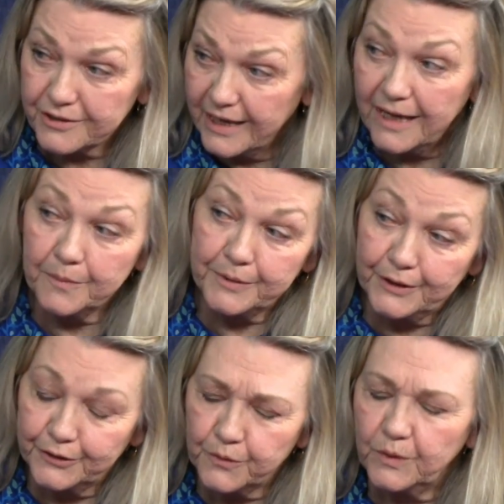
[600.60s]

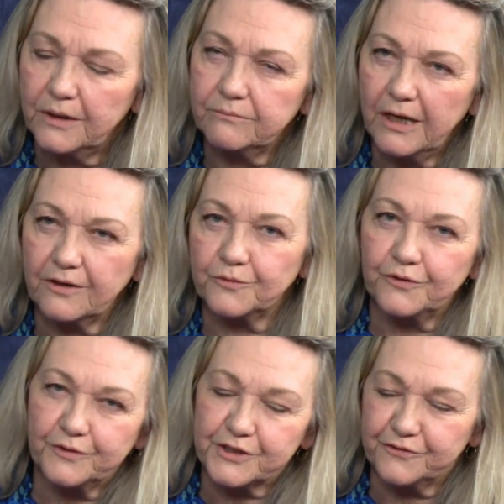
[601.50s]
caterpillar well i don't know if
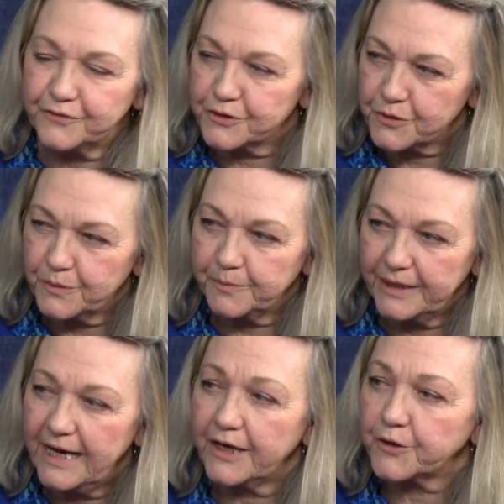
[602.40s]
it's the first one but he
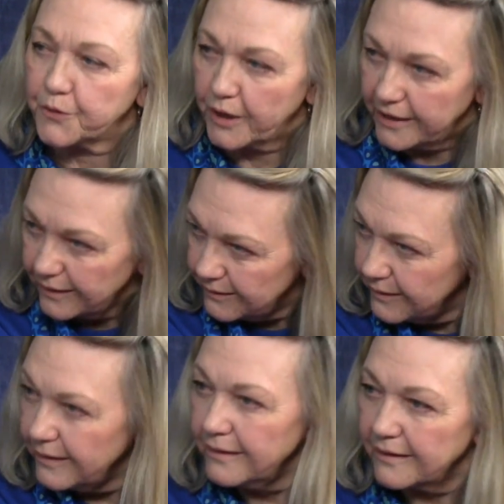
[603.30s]
had a crank
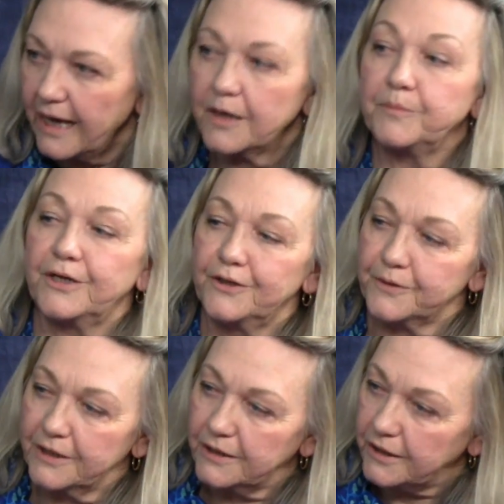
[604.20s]
caterpillar
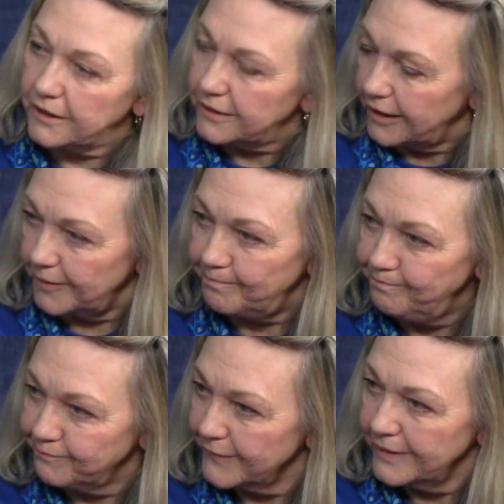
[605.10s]
and he um,
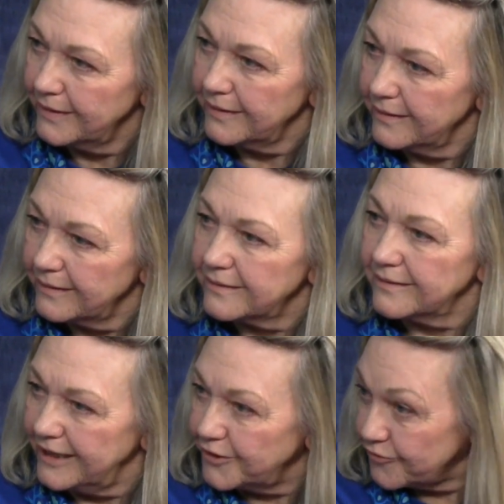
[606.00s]

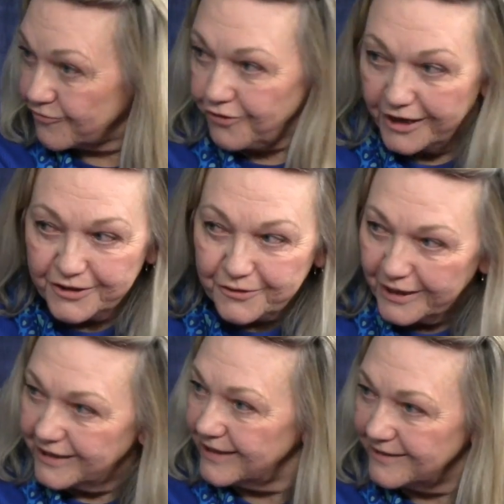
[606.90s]
tried to
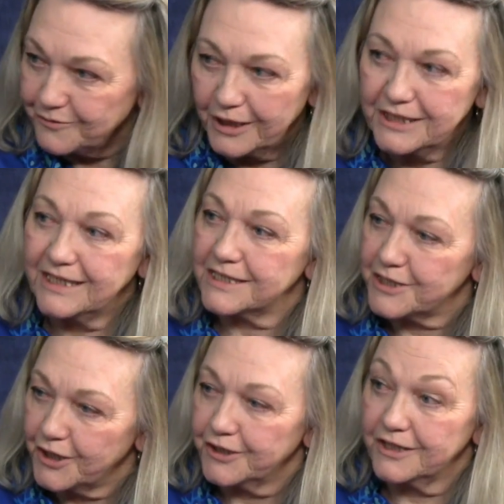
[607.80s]
crank it, tried to get it
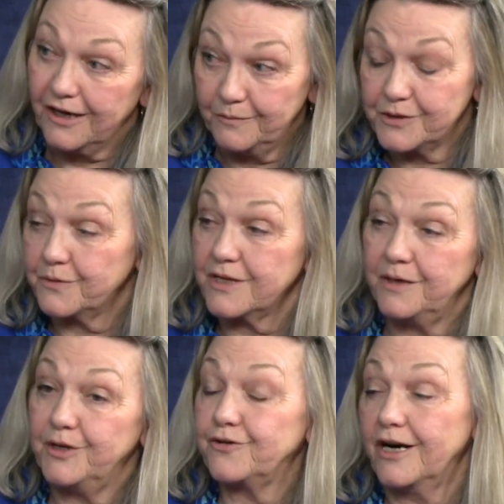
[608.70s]
started. I was with him.
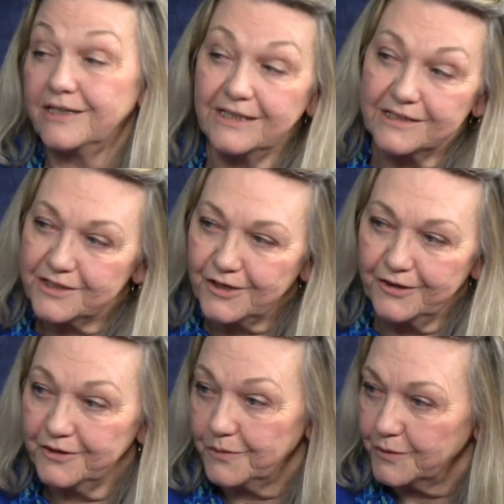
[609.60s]
He tried to get it
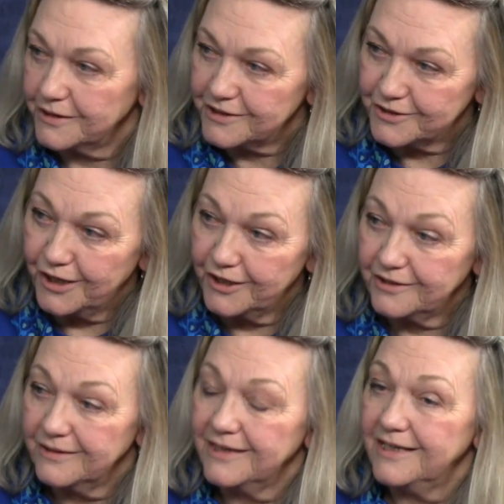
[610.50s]
started. It wouldn't start.
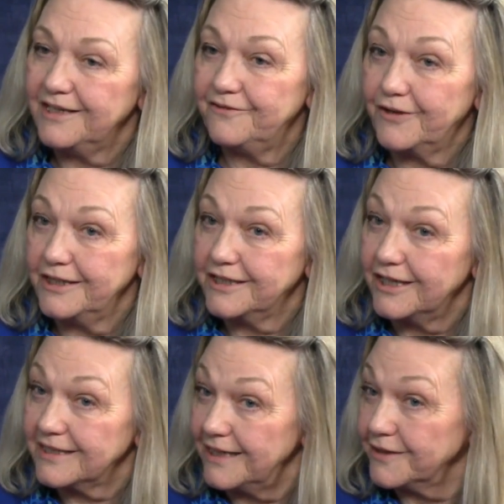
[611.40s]
He finally got
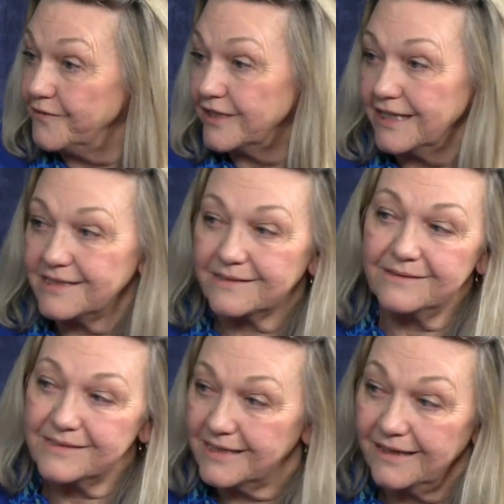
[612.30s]
down in the dust and
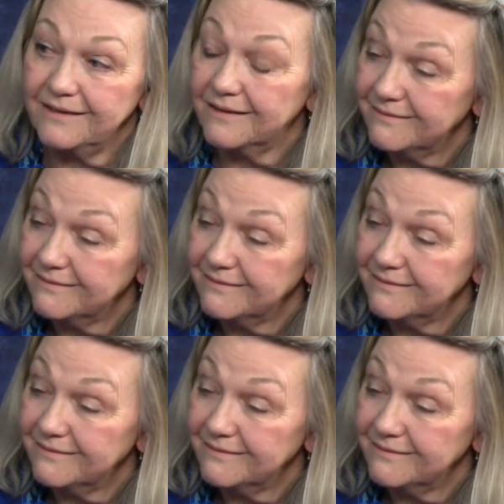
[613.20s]
said,